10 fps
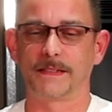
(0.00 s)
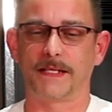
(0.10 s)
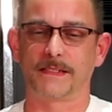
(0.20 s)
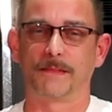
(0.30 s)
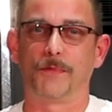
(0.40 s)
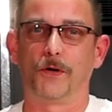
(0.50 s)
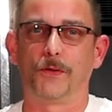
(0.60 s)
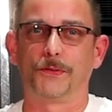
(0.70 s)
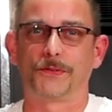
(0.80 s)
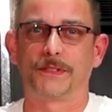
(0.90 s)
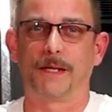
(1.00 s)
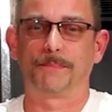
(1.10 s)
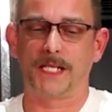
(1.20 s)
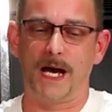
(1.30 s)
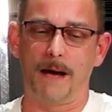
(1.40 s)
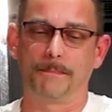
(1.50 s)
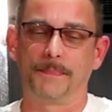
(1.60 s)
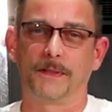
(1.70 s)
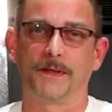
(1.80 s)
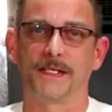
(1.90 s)
got some holes up top
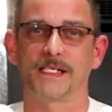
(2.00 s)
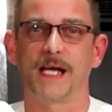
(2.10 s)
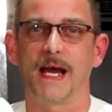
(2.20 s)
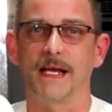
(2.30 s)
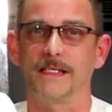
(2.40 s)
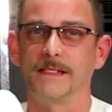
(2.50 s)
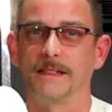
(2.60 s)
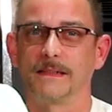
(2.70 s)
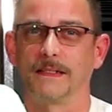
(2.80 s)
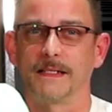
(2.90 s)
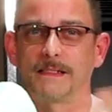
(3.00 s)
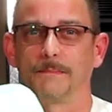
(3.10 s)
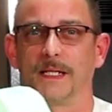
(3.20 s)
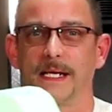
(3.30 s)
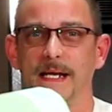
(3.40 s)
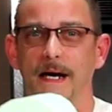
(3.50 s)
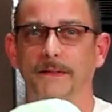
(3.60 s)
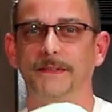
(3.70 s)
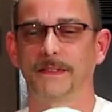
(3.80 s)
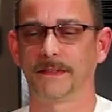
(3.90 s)
and on the sides to let some light
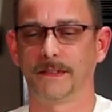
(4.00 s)
out.